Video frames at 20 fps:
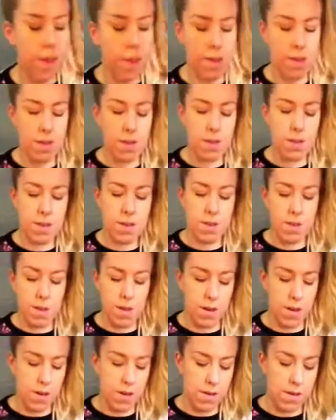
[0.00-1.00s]
This is
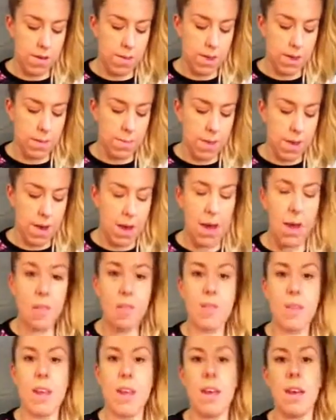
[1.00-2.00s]
the Sigma
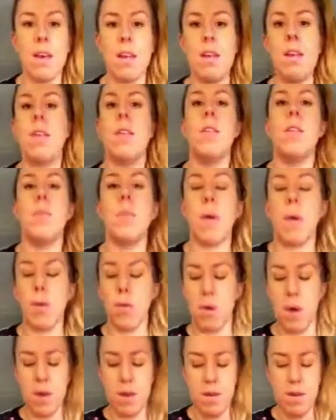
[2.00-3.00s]
F10, by the
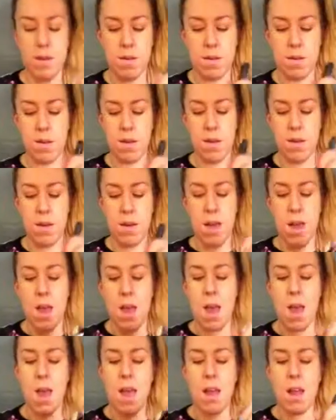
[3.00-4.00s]
way.
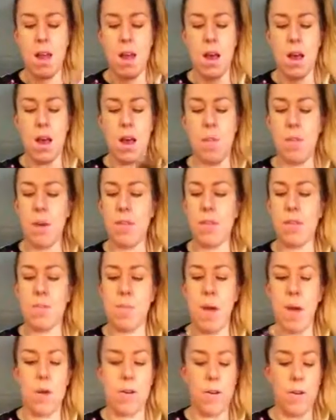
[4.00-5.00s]
And about this
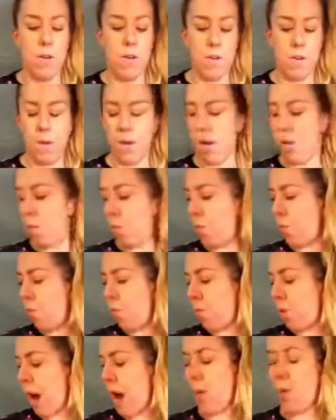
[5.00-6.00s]
powder,
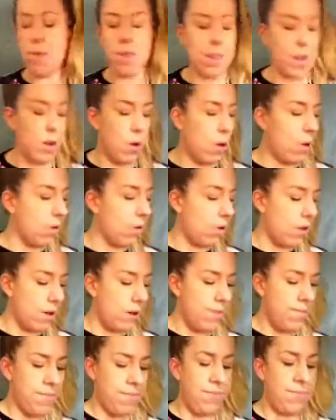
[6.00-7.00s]
I was in
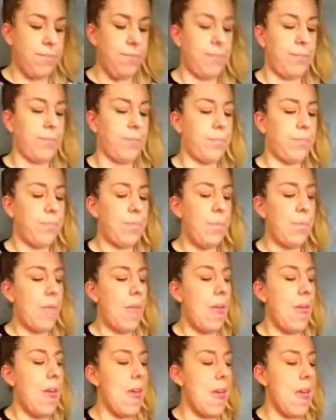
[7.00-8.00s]
Ulta,
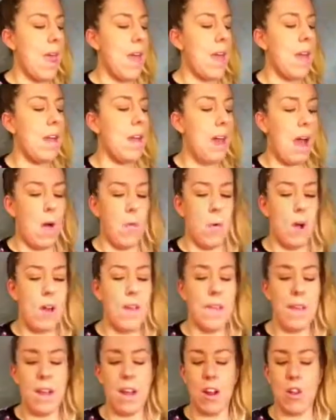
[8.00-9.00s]
and I went
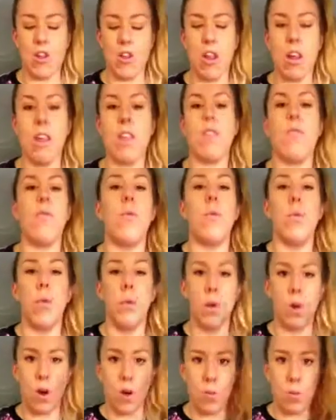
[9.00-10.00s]
in there just
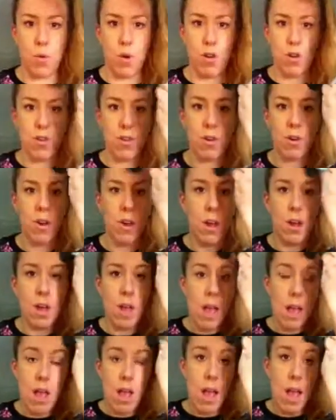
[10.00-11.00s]
for a bronzer.
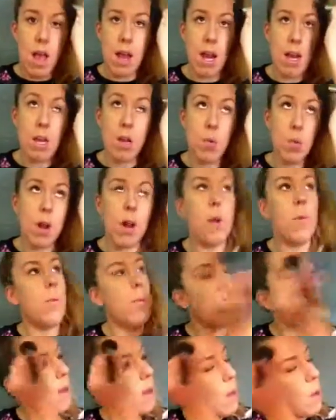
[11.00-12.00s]
And I knew what I wanted.